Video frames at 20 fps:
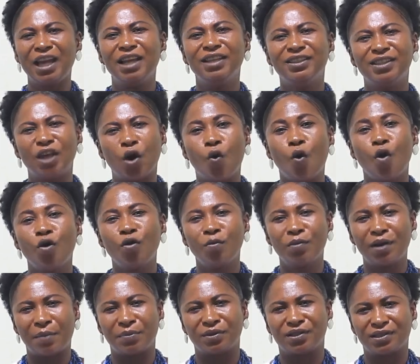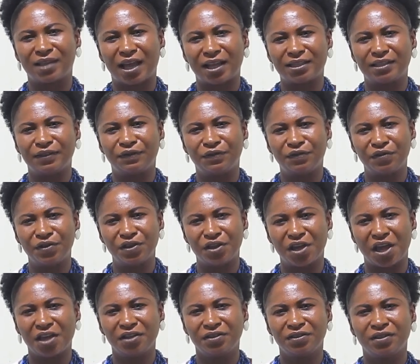Until Honum and started 3
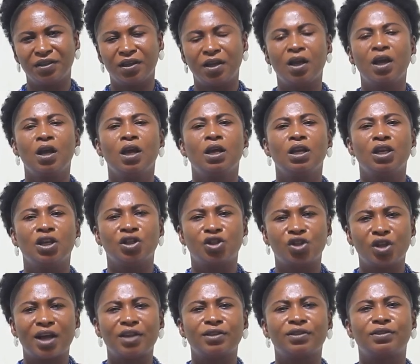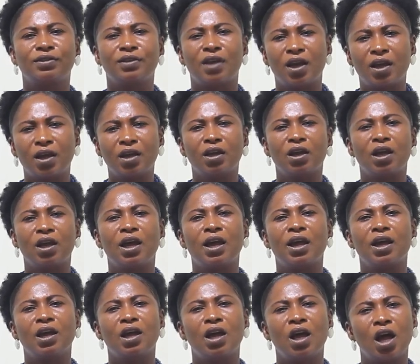years. And shall say,
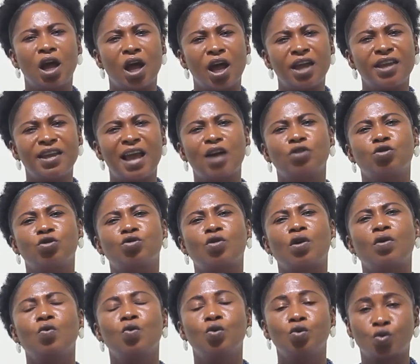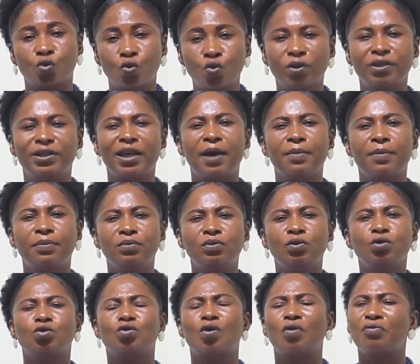a year sorry will school them,
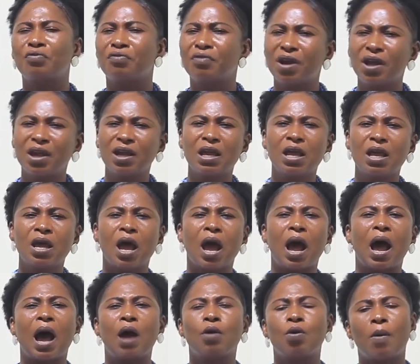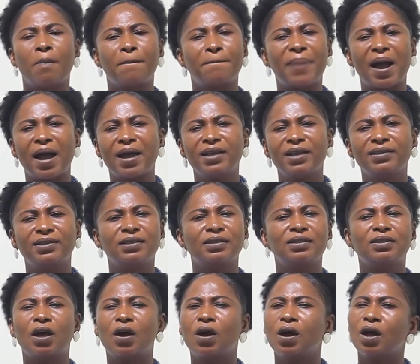sorry, and no pious
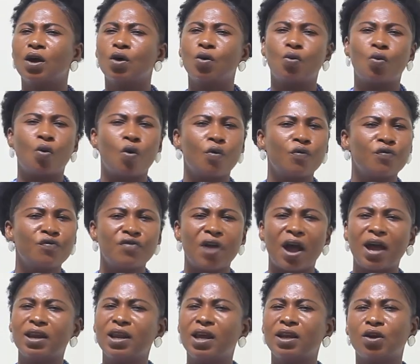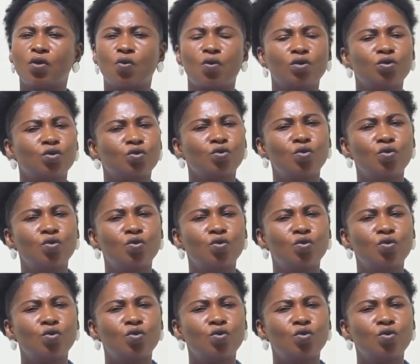son and communion near the cost